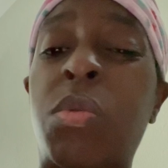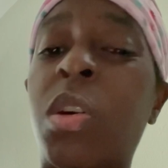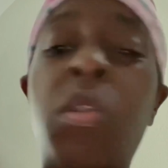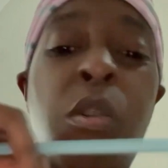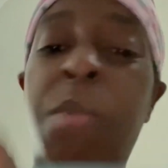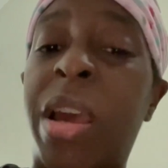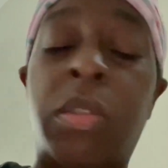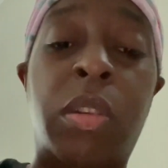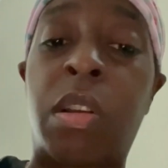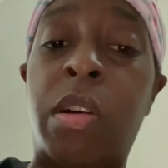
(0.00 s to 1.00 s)
Don't go back
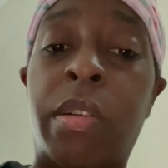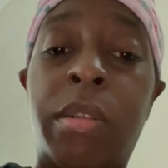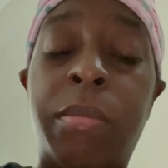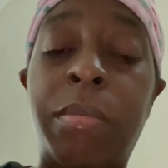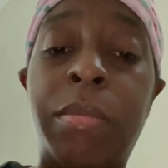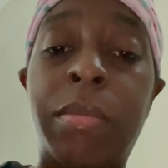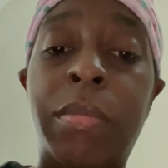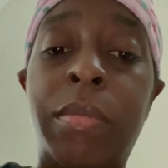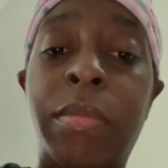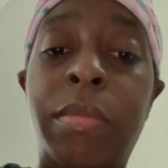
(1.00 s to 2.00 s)
to the narc.
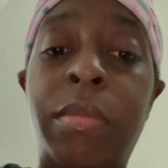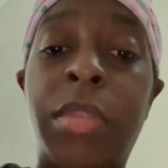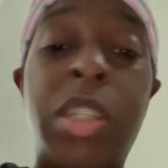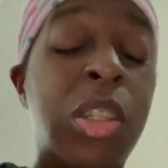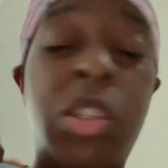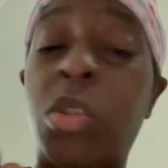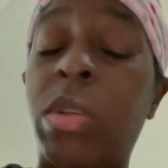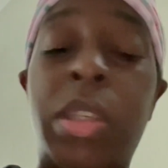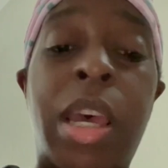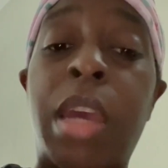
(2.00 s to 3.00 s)
It's a
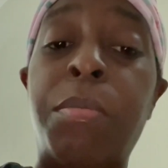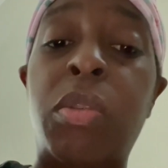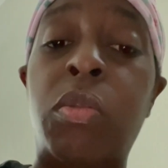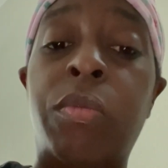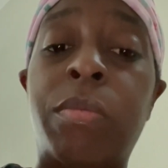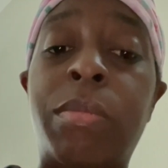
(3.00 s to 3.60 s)
suicide move.